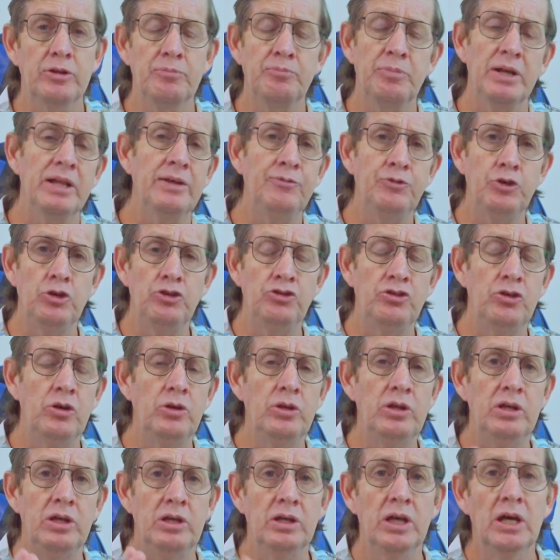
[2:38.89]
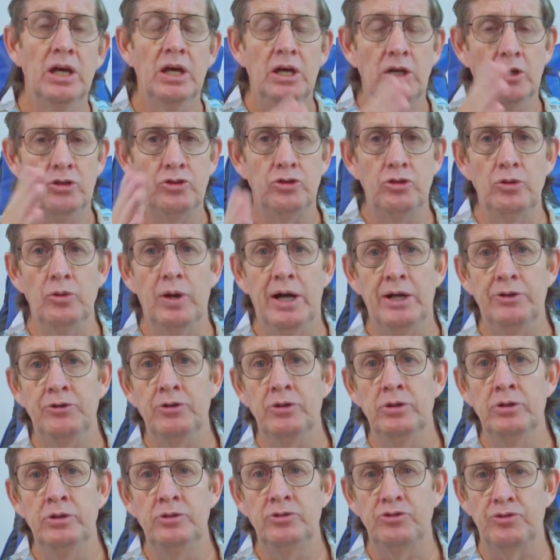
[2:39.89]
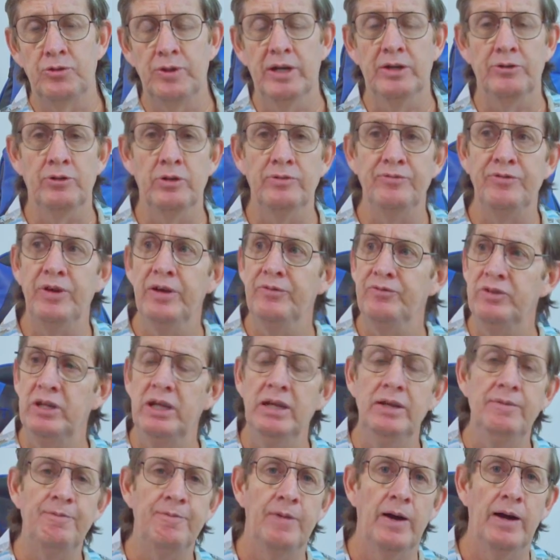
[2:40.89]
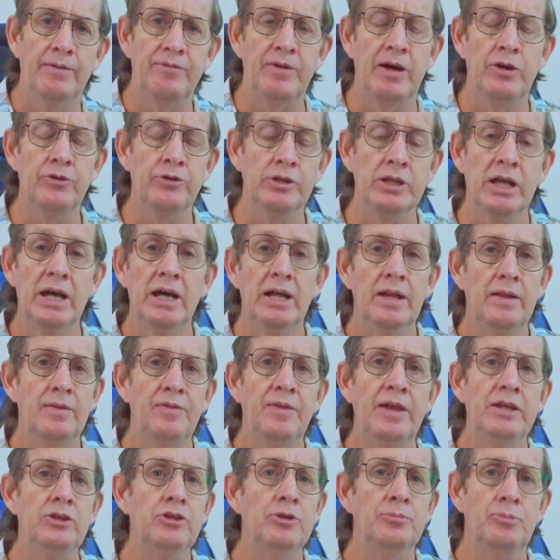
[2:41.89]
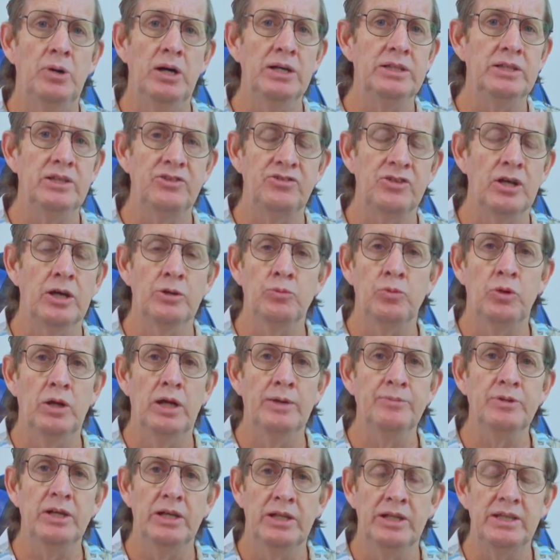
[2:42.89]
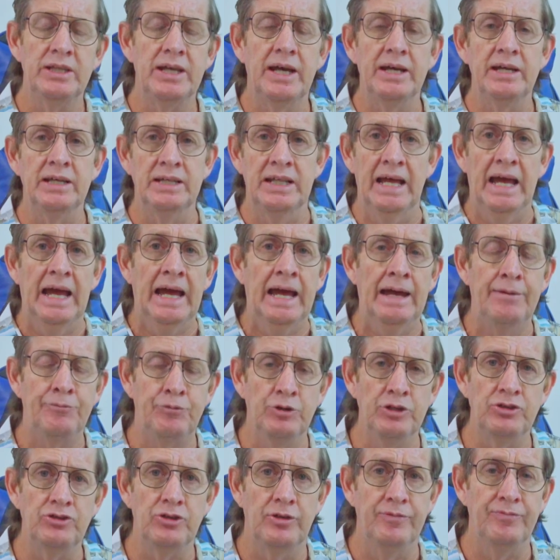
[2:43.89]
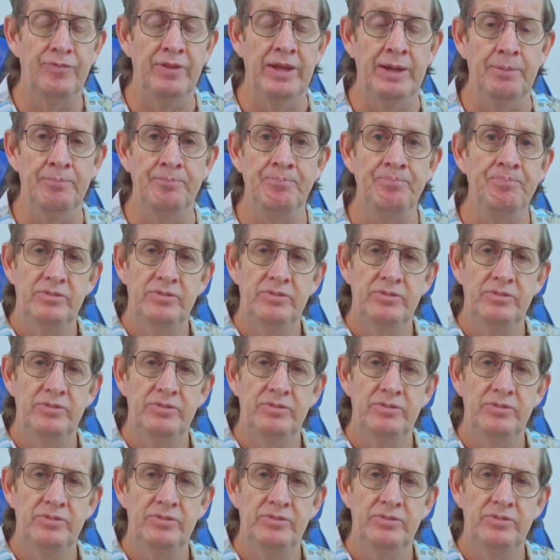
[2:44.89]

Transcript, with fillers: But if you're shooting 200, 350, 500, then you might decide, well, I'm going to take an average of them.